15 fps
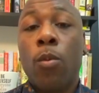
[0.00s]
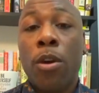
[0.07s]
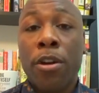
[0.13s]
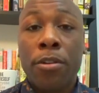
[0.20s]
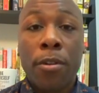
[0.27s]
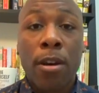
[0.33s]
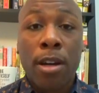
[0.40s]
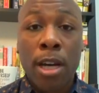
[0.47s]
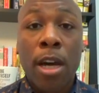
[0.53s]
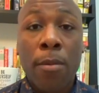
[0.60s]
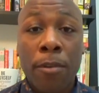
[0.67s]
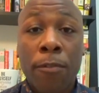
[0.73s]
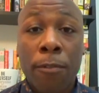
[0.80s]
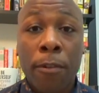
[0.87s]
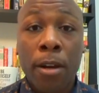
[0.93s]
where you're
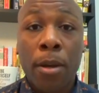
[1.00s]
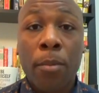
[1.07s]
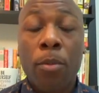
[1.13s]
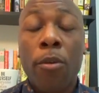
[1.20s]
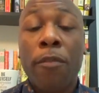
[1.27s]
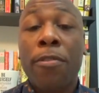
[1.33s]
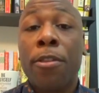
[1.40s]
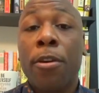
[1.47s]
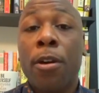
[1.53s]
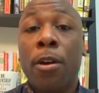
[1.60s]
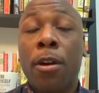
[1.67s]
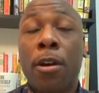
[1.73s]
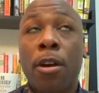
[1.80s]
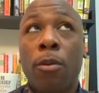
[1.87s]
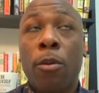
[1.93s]
coming from with
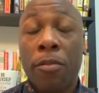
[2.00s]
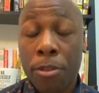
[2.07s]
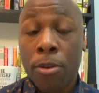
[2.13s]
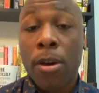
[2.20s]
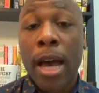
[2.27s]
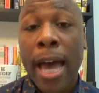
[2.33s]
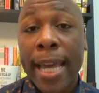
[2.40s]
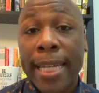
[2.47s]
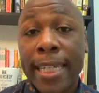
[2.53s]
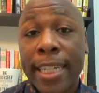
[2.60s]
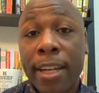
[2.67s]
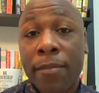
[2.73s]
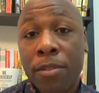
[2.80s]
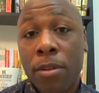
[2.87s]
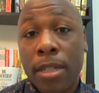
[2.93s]
your
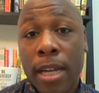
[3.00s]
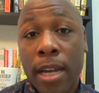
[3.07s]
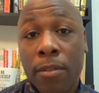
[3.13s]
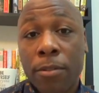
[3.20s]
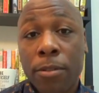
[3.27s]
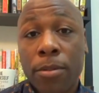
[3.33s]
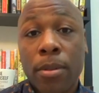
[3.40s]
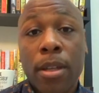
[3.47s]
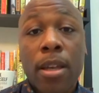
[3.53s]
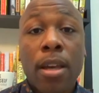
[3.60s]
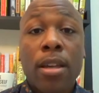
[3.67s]
idea of your novel.